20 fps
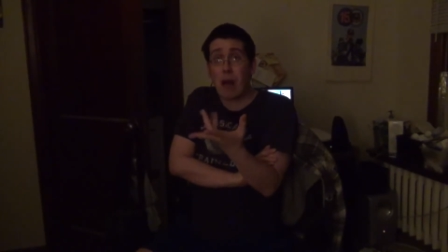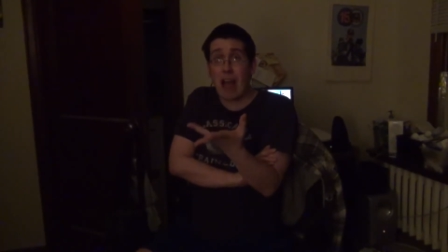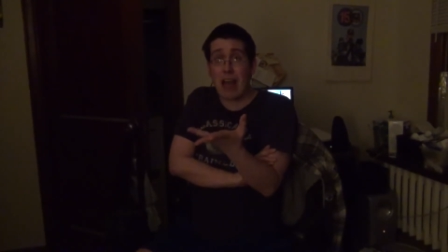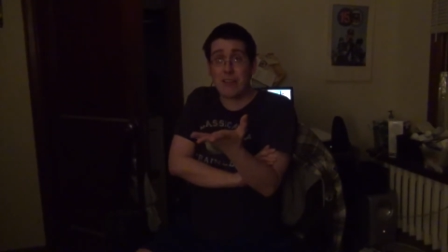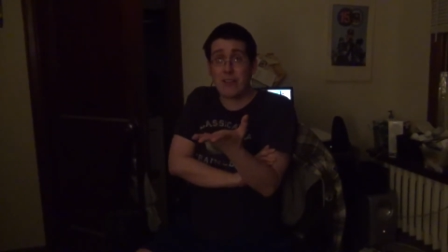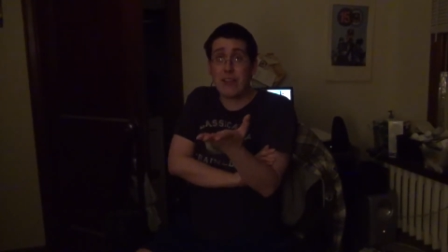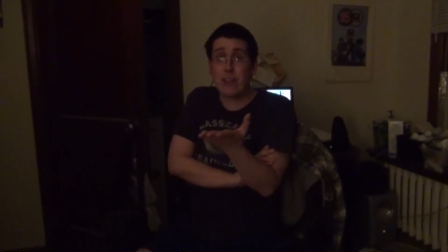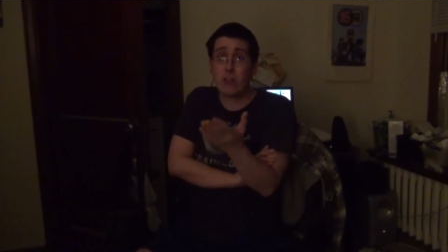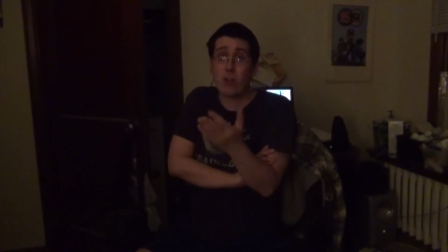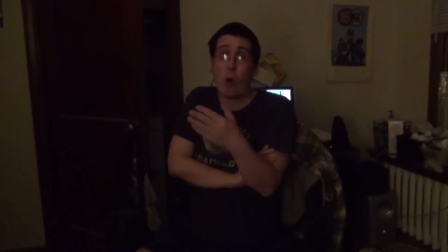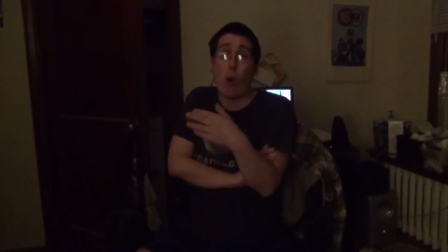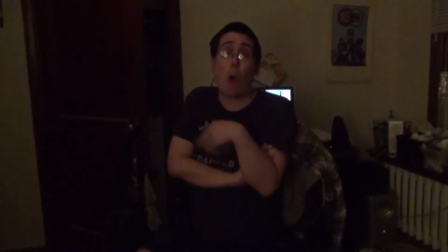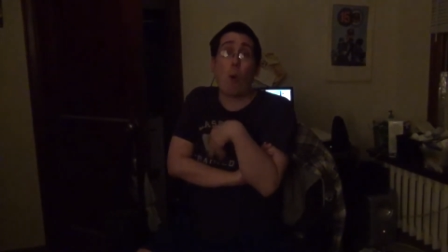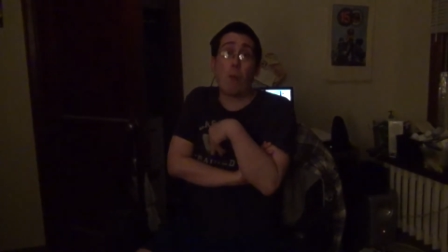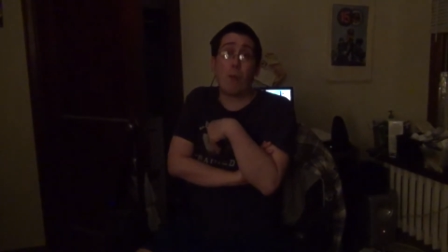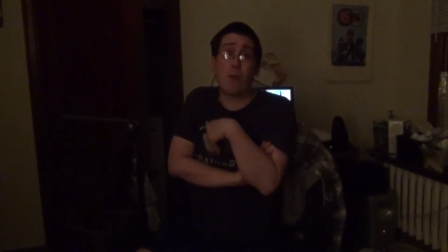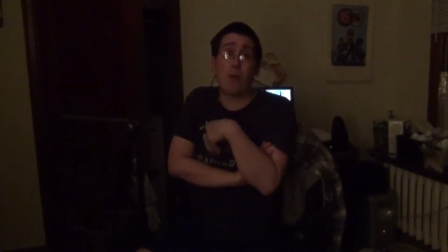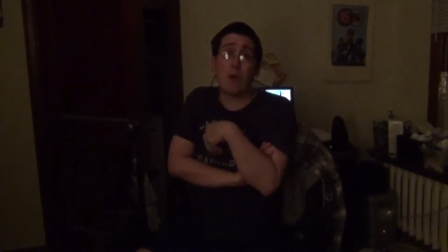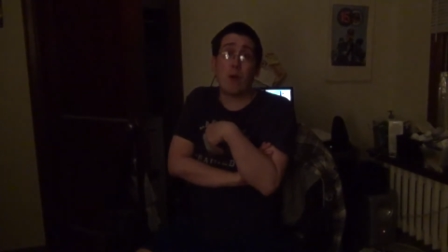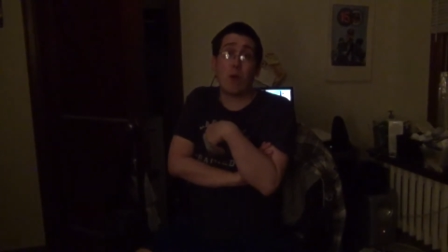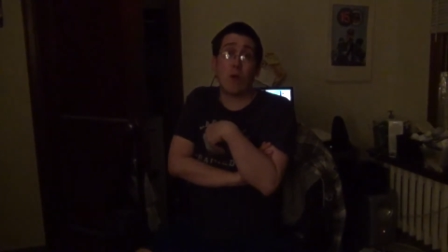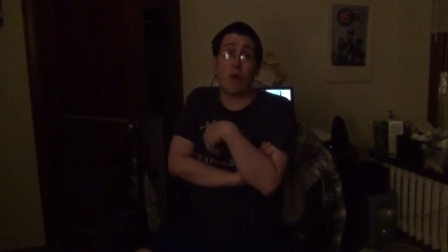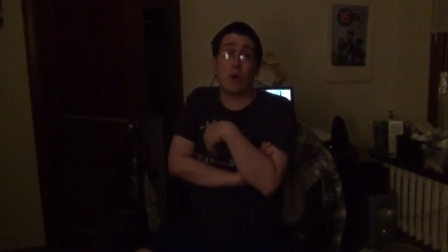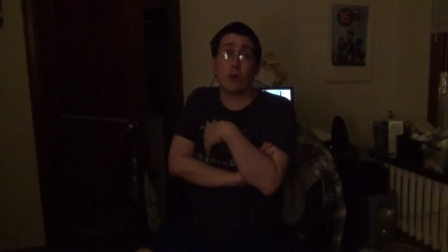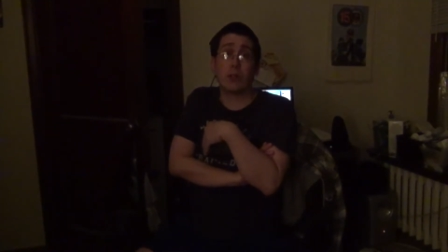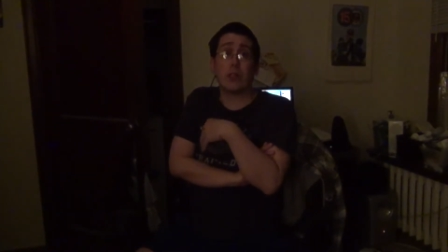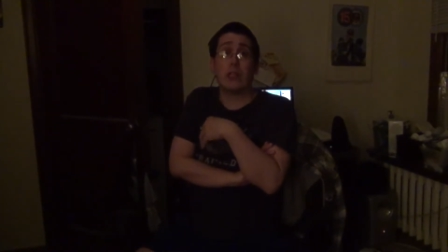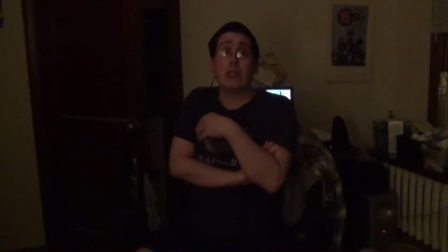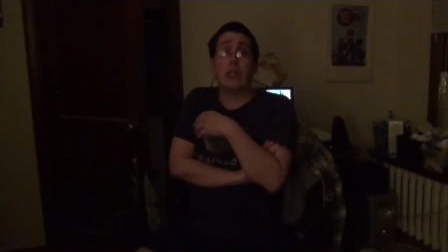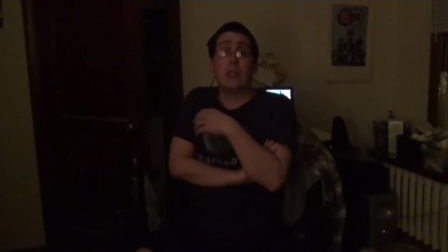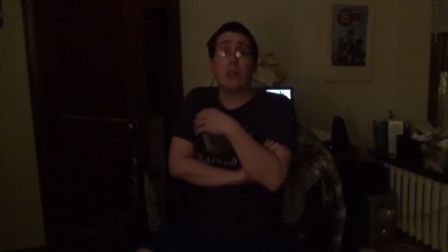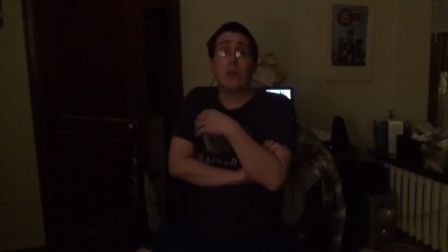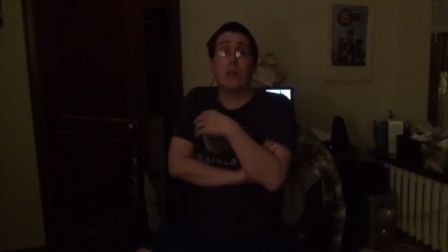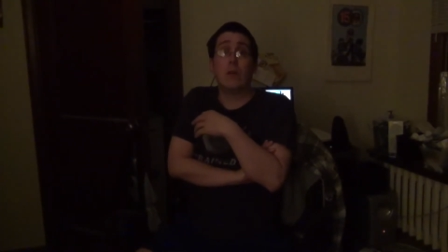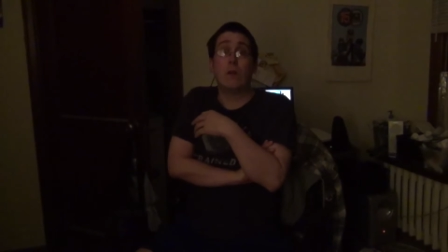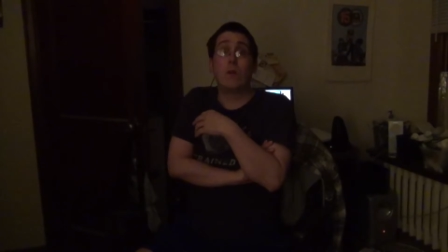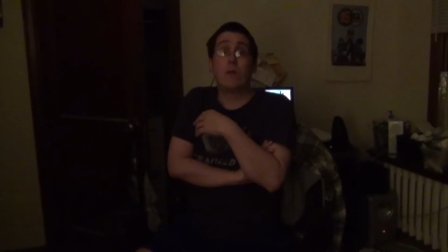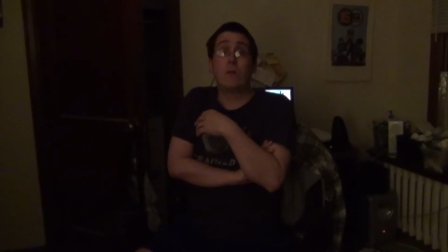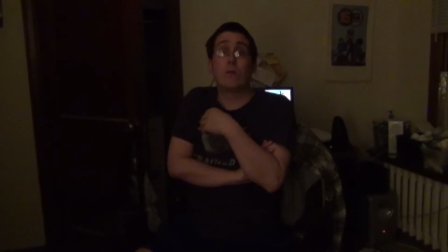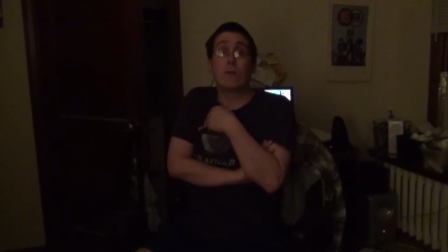I think the open
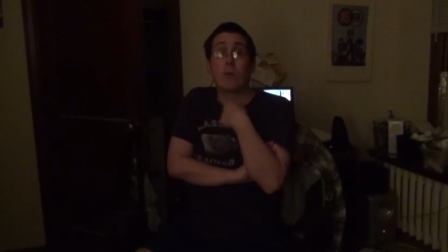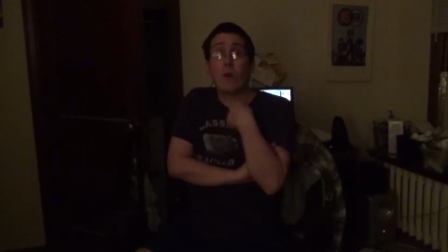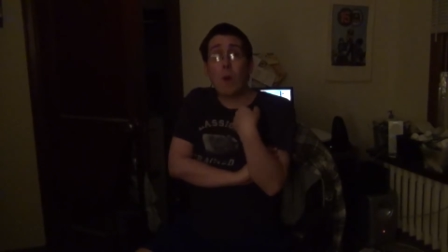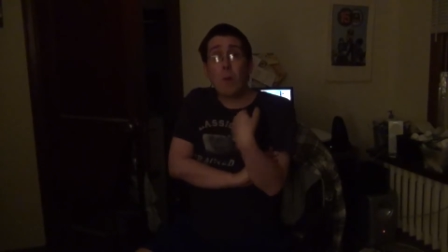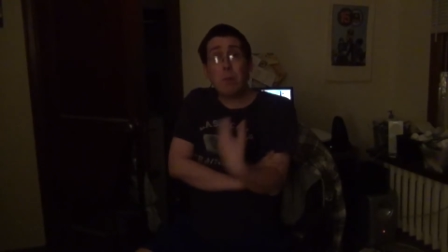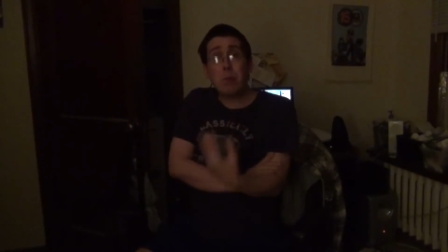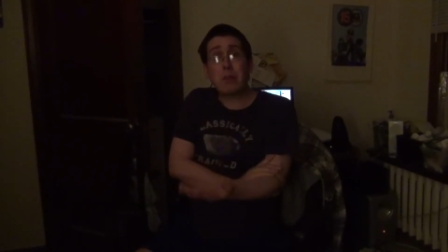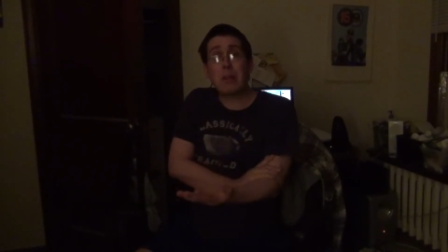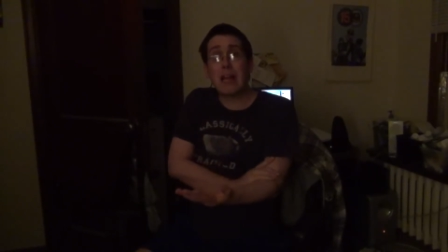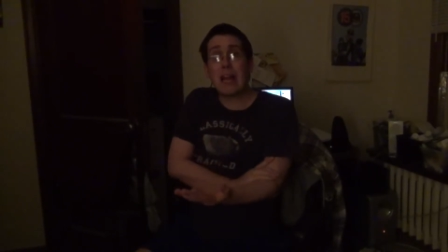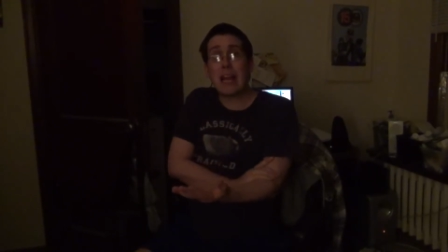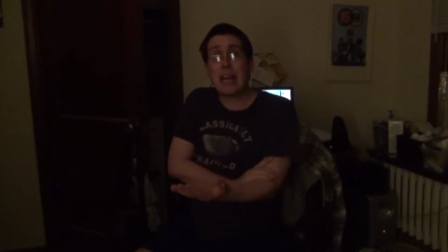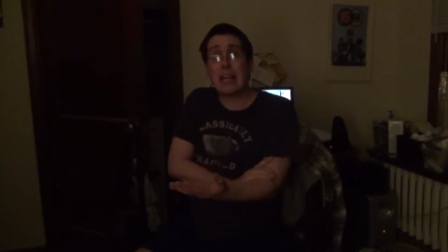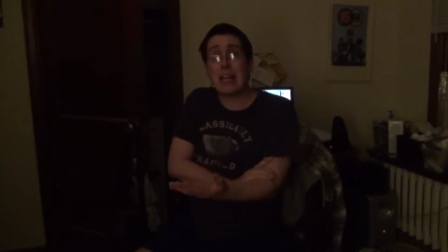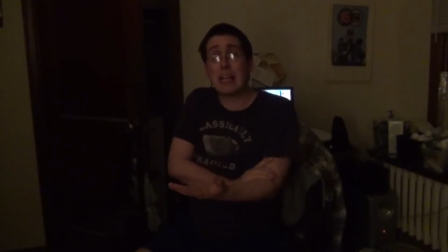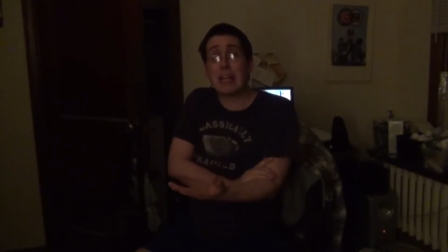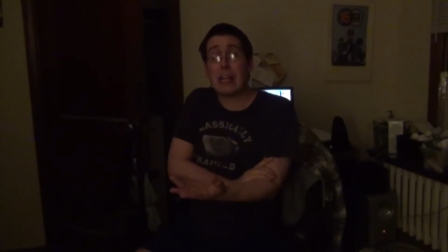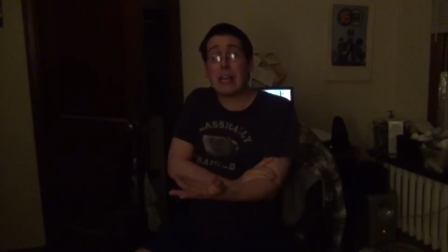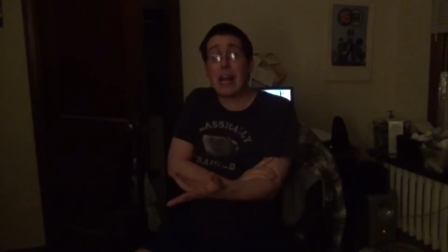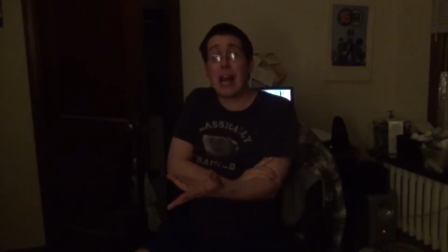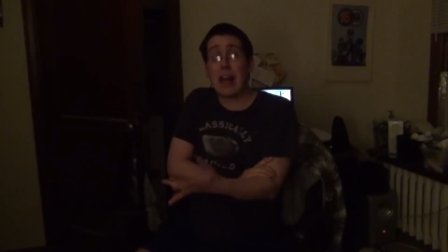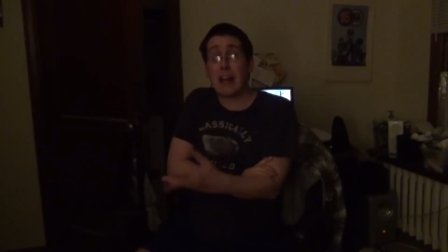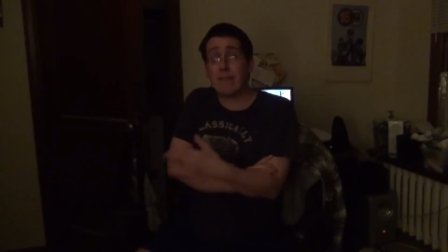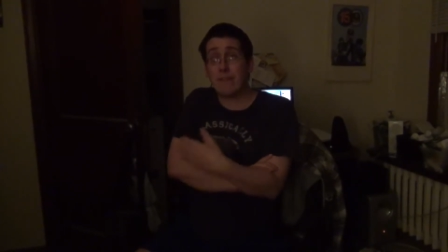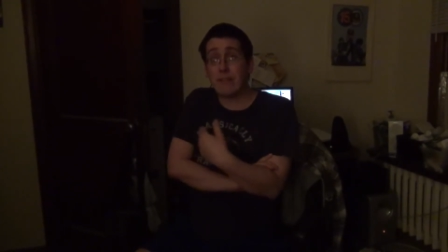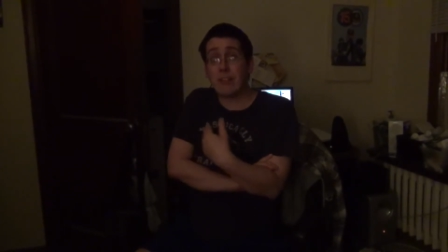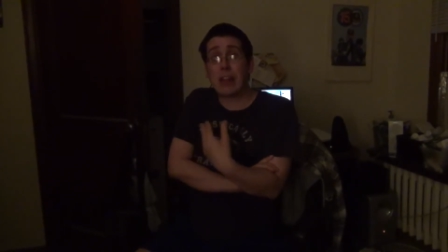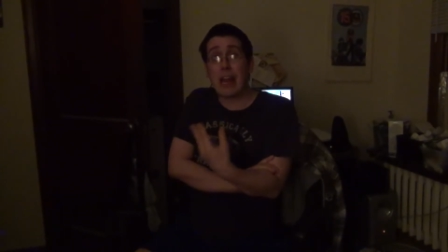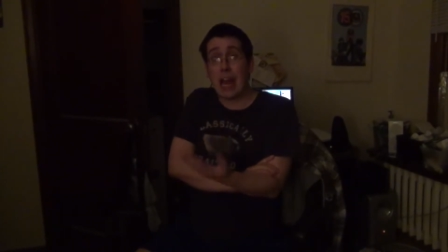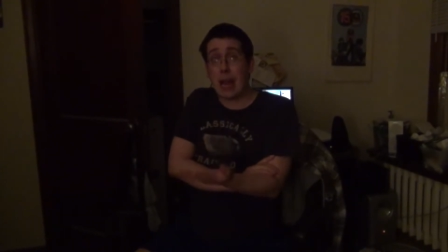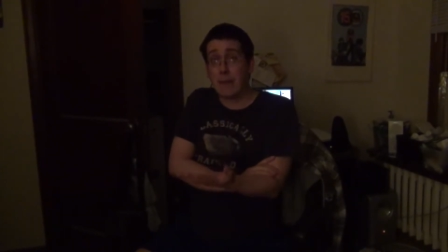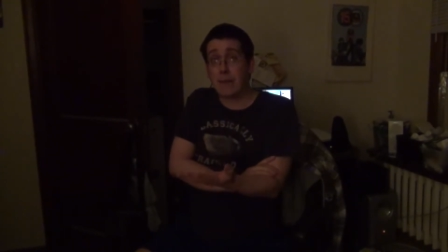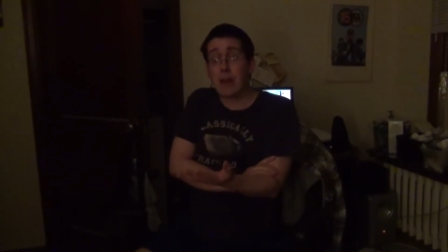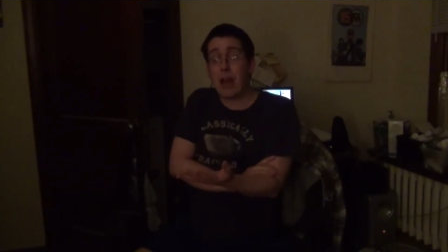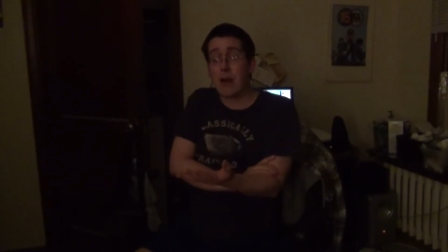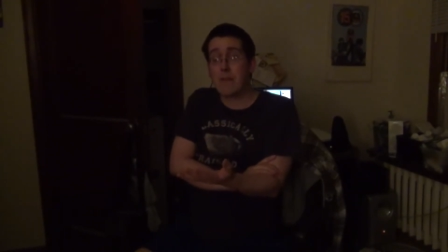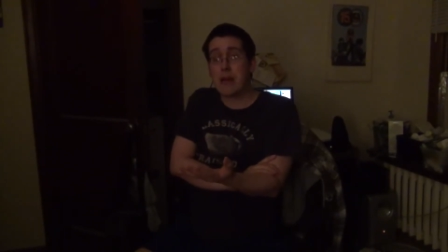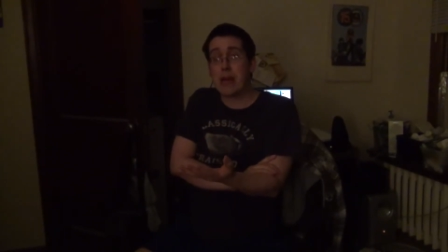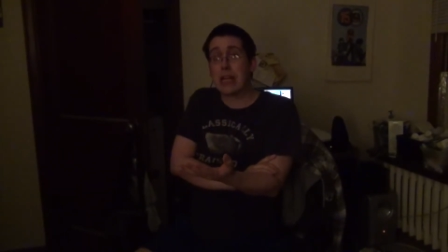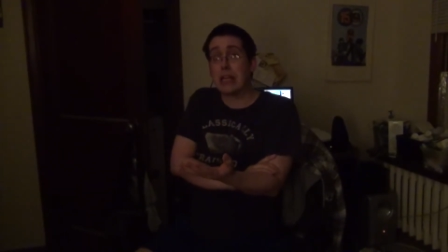world role playing uh, game
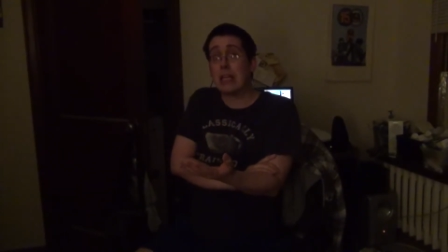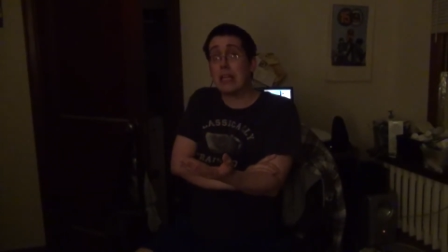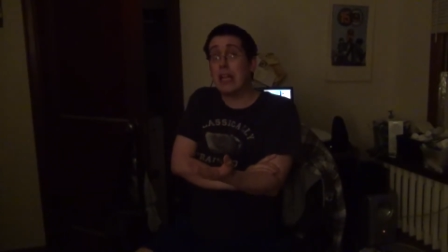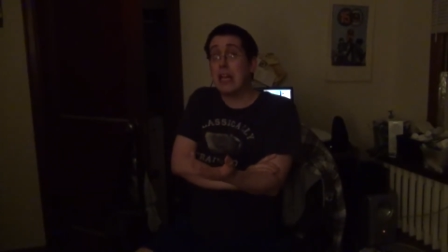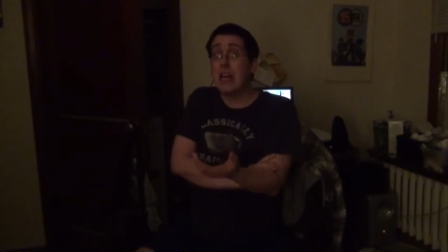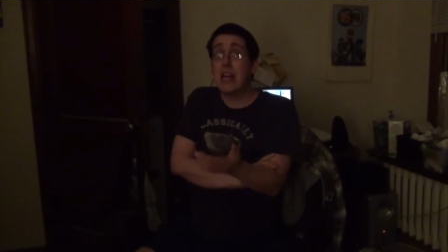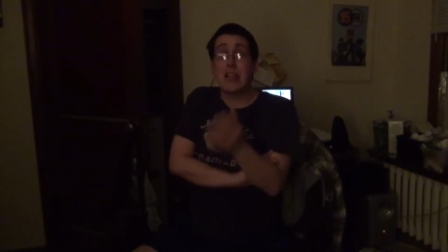come in.